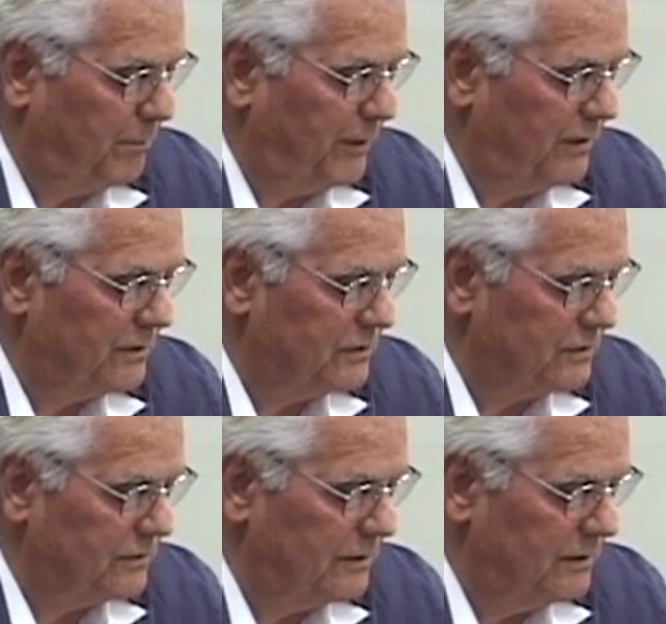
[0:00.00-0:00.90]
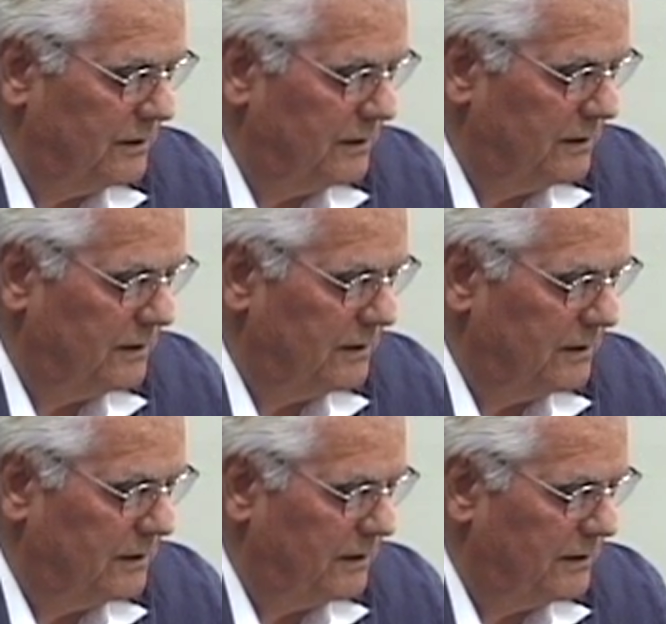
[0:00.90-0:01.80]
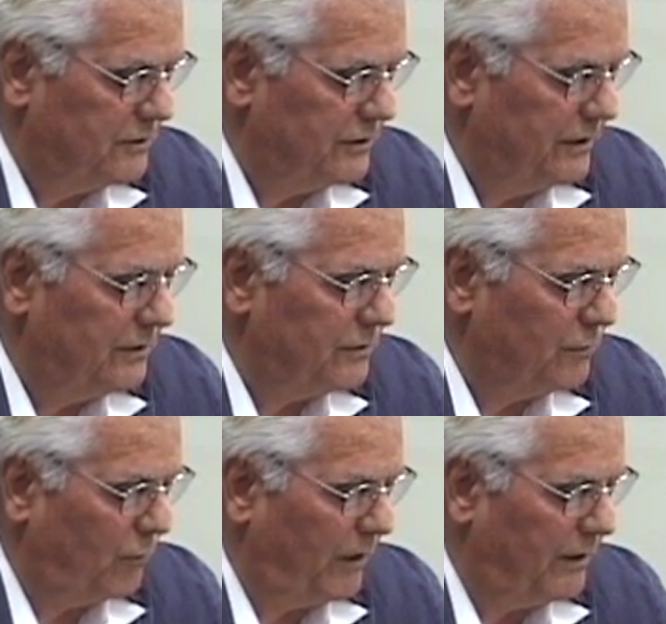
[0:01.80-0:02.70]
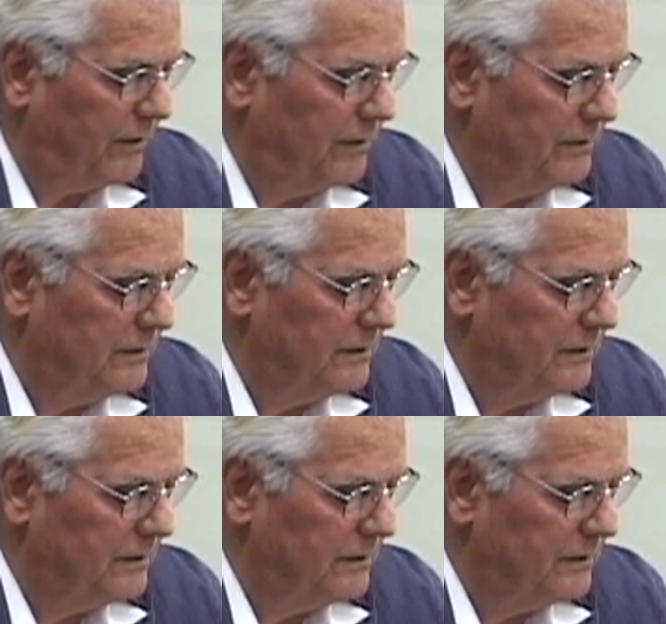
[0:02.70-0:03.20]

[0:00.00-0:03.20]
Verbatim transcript: pierced and his shield rent,